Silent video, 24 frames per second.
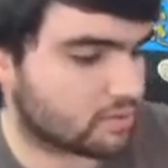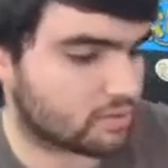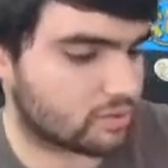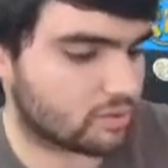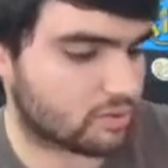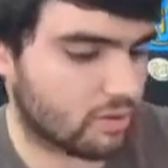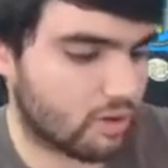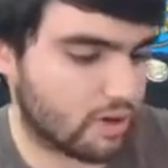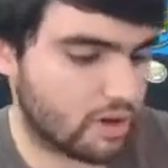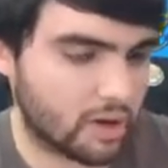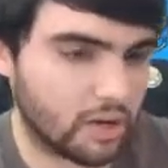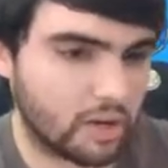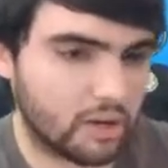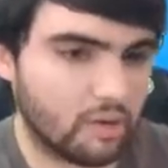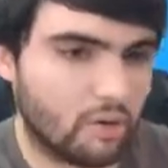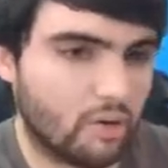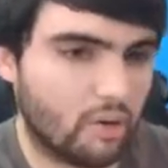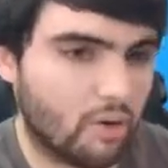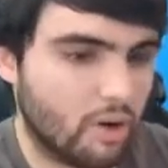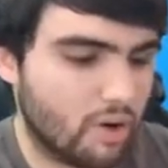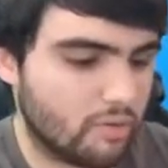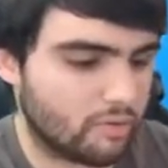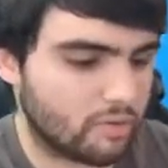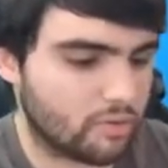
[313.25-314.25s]
Starting
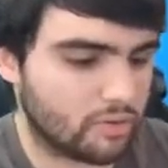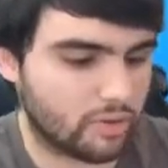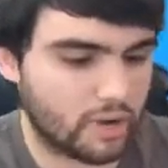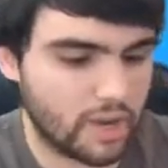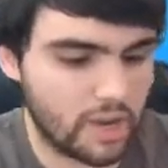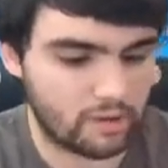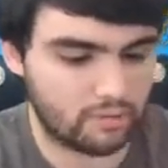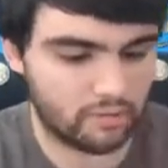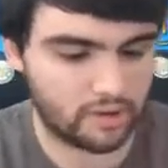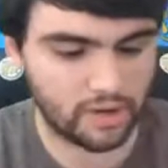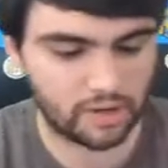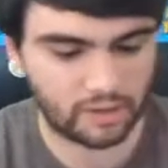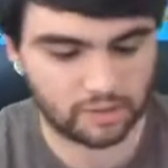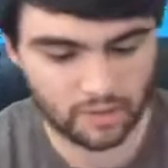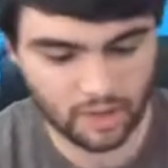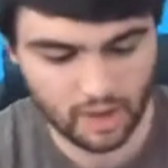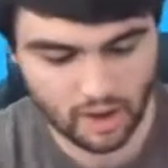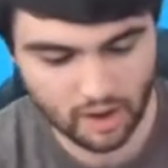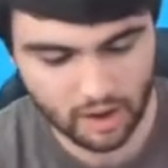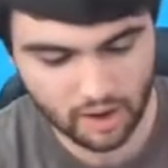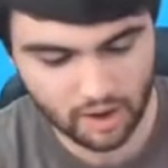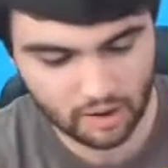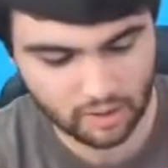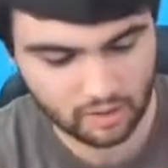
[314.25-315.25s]
off great right
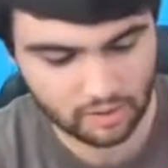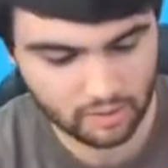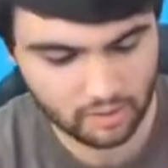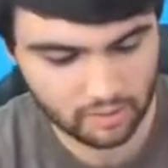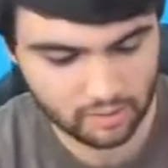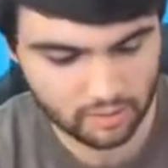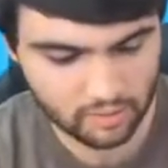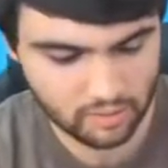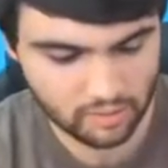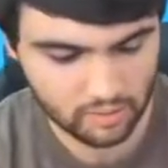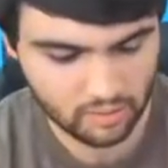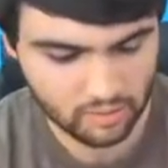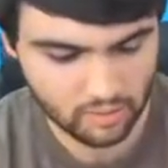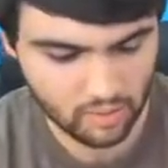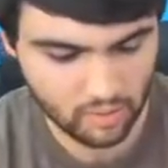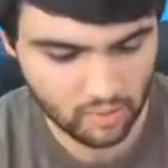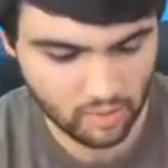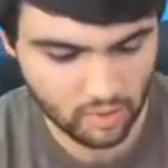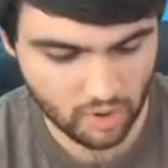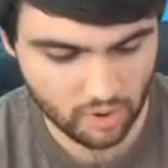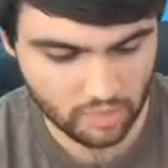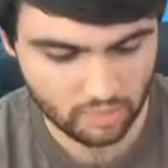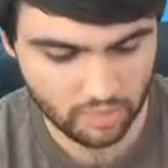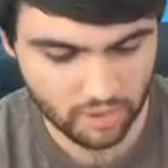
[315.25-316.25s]
there.
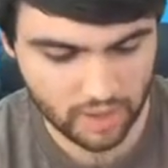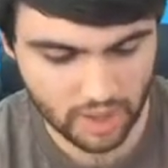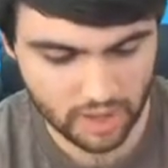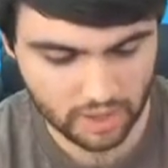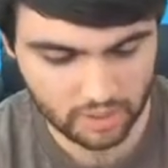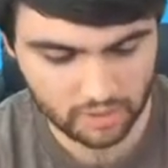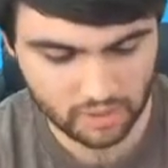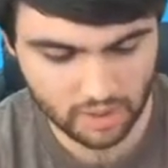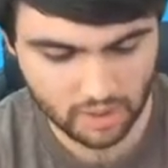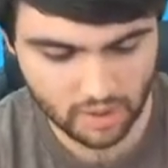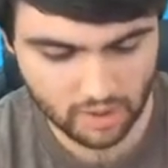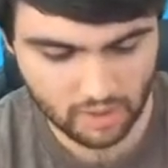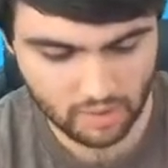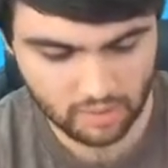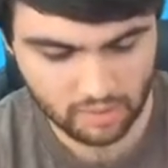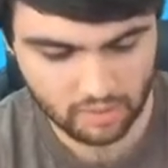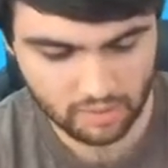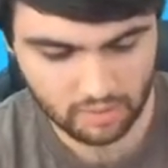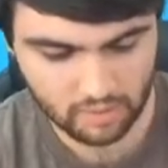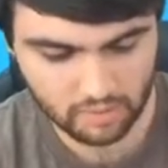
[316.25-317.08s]
One pack down.